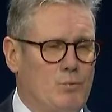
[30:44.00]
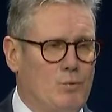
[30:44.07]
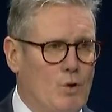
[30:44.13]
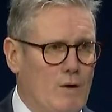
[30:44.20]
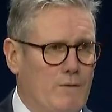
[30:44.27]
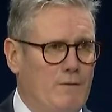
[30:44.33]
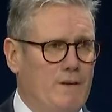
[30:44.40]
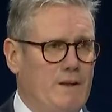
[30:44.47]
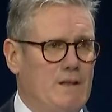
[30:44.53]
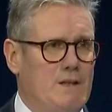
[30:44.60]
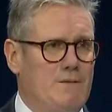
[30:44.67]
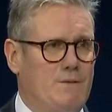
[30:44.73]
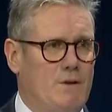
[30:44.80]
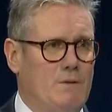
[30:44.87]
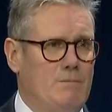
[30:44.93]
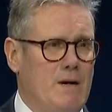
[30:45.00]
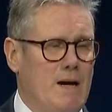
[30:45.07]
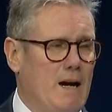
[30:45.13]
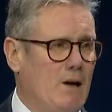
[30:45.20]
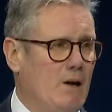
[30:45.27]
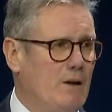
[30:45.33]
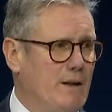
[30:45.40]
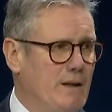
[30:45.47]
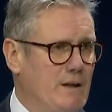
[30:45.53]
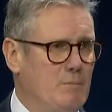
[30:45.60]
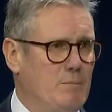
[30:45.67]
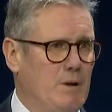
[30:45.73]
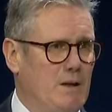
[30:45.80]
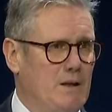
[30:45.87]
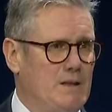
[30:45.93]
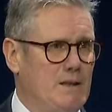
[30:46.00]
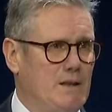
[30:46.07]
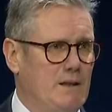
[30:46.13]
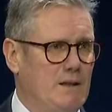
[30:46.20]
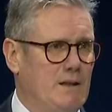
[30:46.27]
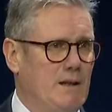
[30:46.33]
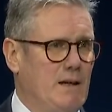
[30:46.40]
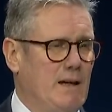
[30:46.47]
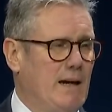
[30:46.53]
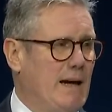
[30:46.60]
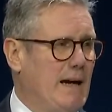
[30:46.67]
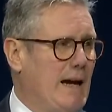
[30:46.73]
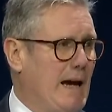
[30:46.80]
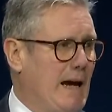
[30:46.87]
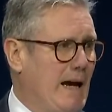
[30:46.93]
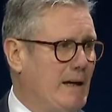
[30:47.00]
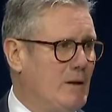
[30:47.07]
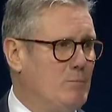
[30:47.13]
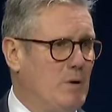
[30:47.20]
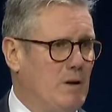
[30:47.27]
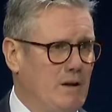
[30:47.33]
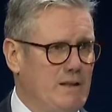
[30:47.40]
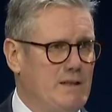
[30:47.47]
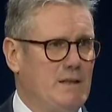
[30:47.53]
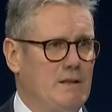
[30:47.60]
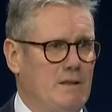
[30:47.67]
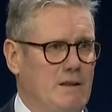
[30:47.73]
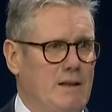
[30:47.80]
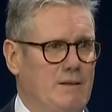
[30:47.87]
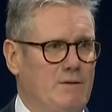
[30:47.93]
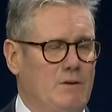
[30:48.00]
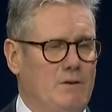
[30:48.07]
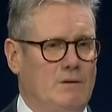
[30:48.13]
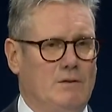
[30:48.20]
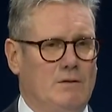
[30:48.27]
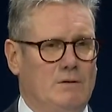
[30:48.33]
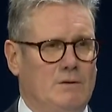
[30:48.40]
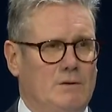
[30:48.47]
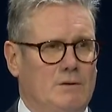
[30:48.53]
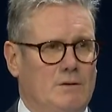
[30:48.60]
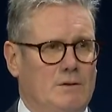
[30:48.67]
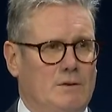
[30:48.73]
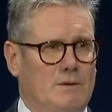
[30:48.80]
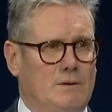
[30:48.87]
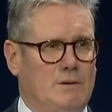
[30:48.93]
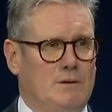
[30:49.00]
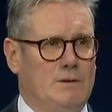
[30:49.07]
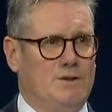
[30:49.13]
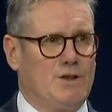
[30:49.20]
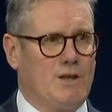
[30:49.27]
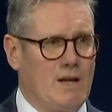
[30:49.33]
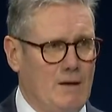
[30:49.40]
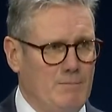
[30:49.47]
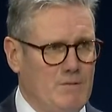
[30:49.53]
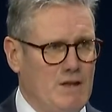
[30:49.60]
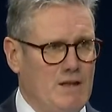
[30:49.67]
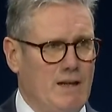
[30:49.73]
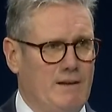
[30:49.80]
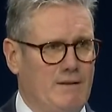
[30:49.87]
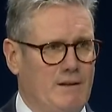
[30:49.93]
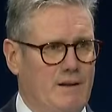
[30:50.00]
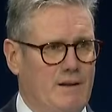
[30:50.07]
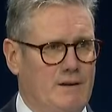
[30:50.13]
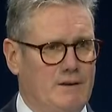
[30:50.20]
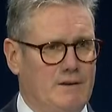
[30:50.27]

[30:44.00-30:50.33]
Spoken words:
profits from our inability at a political level to come together.